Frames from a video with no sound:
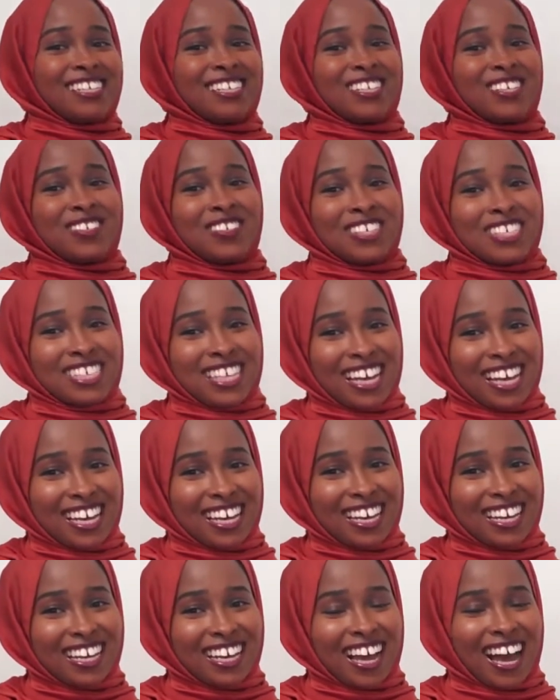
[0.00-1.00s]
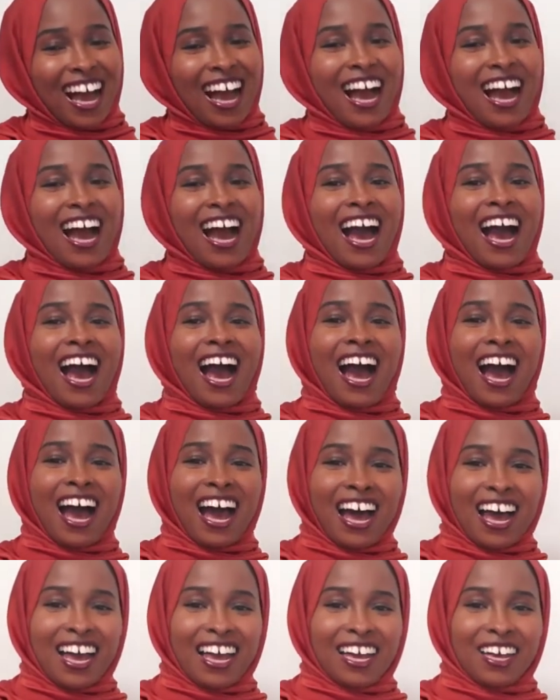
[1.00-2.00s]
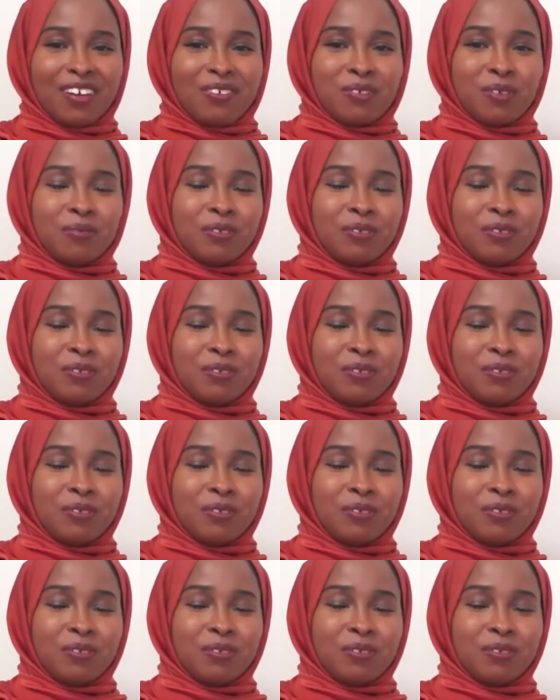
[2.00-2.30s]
So today, I